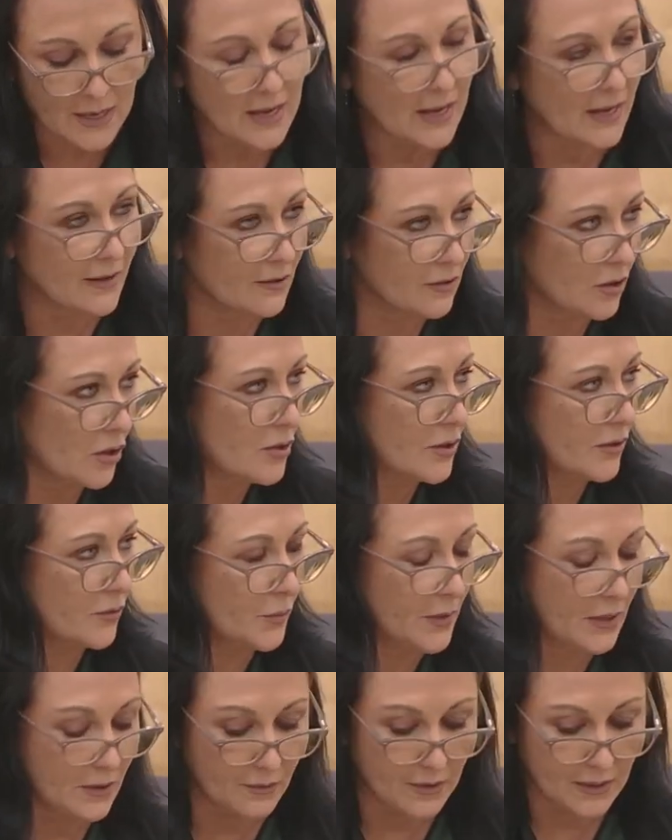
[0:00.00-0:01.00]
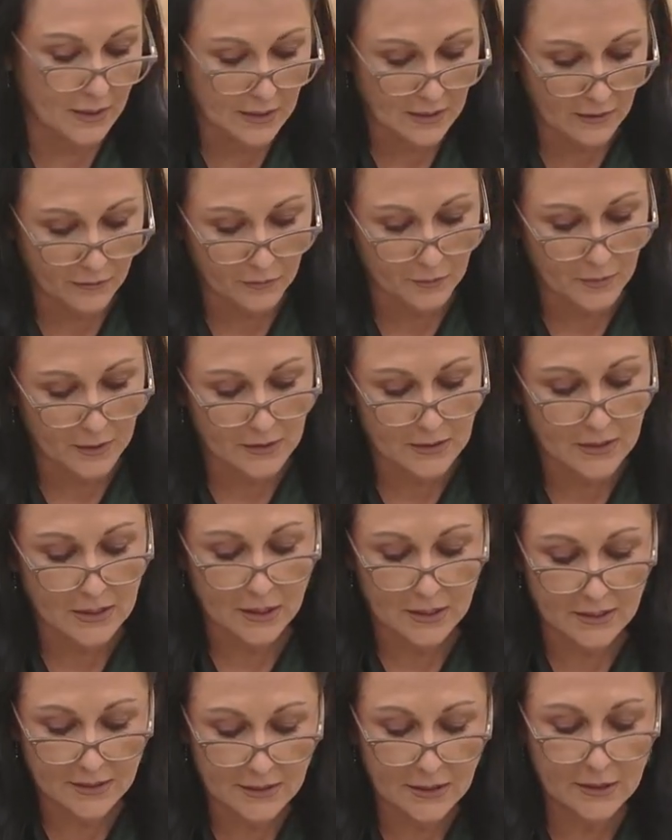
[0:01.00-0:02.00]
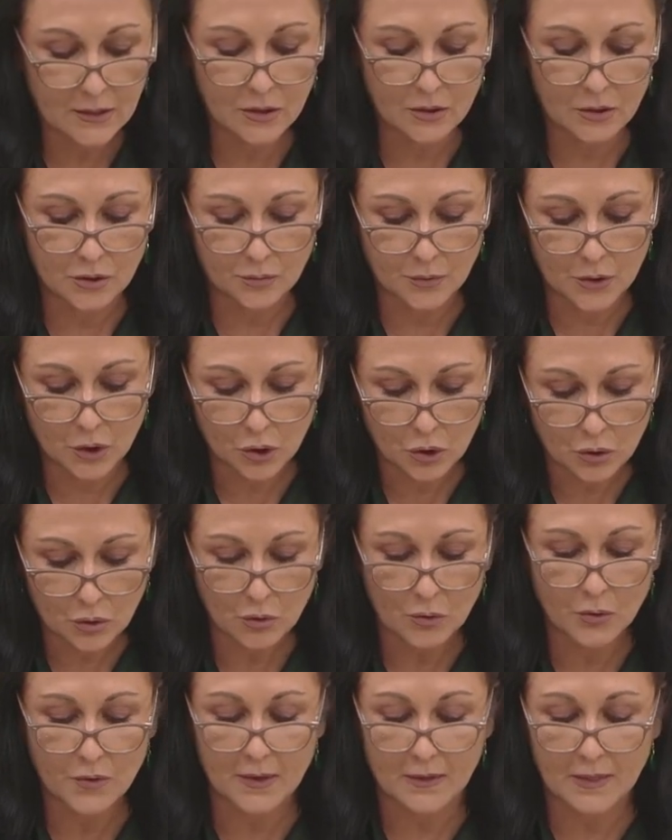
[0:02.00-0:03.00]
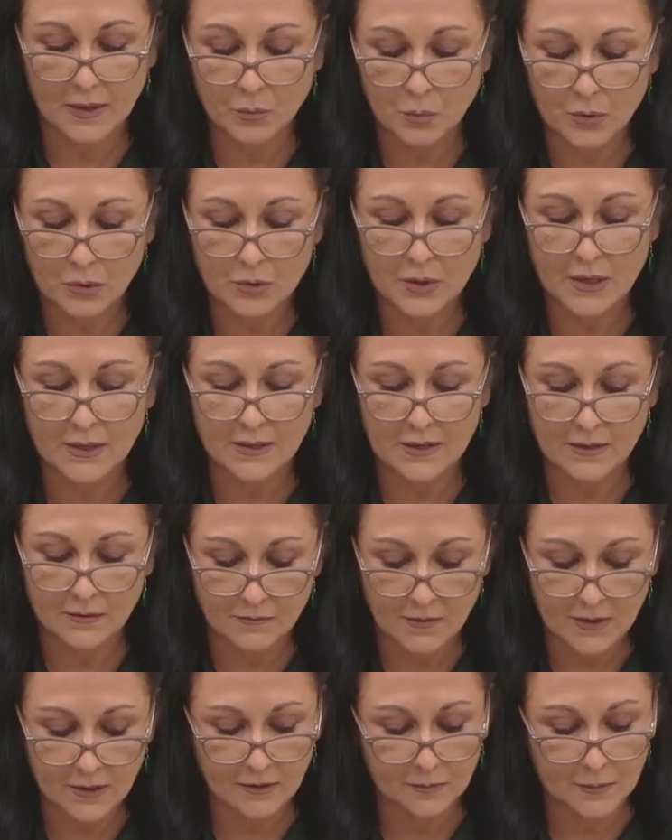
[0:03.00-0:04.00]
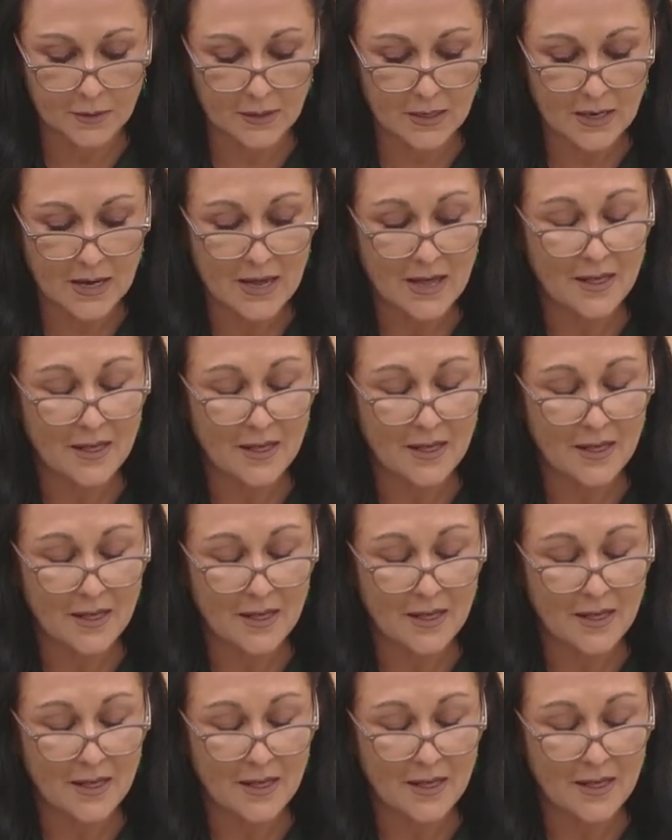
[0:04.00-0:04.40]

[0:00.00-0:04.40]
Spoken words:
as long as we are in government, continue to ensure that they will get the investment